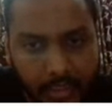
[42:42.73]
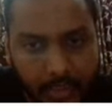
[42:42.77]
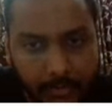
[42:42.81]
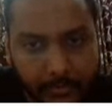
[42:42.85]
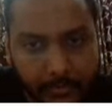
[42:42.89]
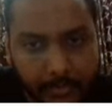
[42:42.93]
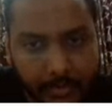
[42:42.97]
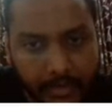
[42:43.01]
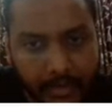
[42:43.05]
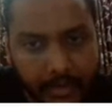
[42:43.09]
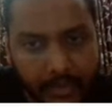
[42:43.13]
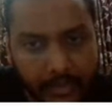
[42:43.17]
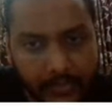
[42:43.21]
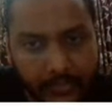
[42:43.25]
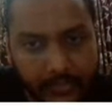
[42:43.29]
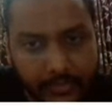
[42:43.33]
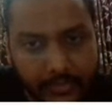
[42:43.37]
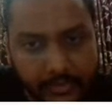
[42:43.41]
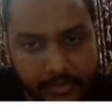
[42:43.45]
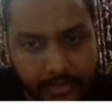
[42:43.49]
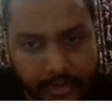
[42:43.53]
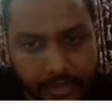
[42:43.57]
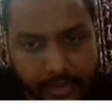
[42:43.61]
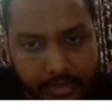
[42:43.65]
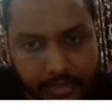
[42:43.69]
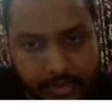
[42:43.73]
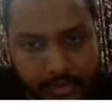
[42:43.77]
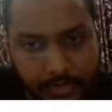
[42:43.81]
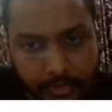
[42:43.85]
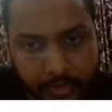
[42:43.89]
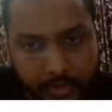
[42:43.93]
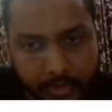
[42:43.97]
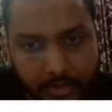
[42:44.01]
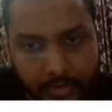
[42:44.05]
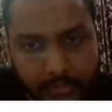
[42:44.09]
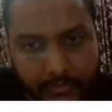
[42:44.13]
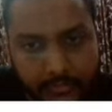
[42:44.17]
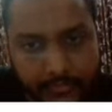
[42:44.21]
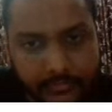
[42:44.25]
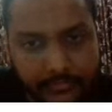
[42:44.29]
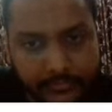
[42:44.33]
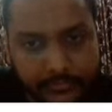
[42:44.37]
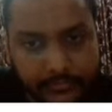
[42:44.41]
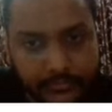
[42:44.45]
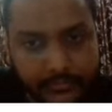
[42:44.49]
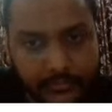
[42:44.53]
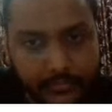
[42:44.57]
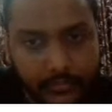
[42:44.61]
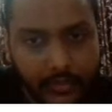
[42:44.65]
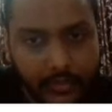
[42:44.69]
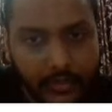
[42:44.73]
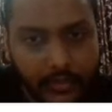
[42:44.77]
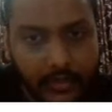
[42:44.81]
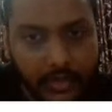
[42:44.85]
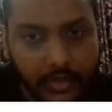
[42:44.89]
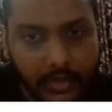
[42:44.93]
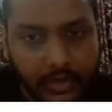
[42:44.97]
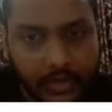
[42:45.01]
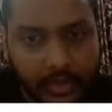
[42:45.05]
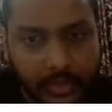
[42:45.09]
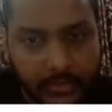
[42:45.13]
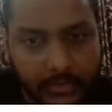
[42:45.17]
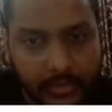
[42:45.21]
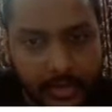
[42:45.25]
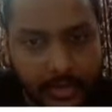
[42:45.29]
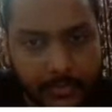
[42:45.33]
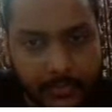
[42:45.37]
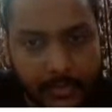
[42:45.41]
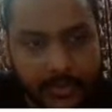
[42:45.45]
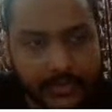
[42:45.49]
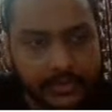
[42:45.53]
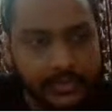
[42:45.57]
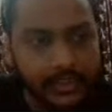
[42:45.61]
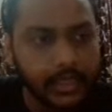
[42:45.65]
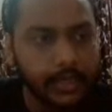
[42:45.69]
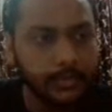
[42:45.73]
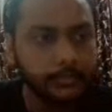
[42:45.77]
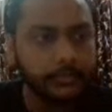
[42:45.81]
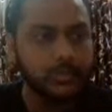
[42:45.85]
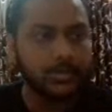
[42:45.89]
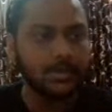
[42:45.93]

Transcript: Am I clear with this, guys? You got it? Yeh mere paas yahan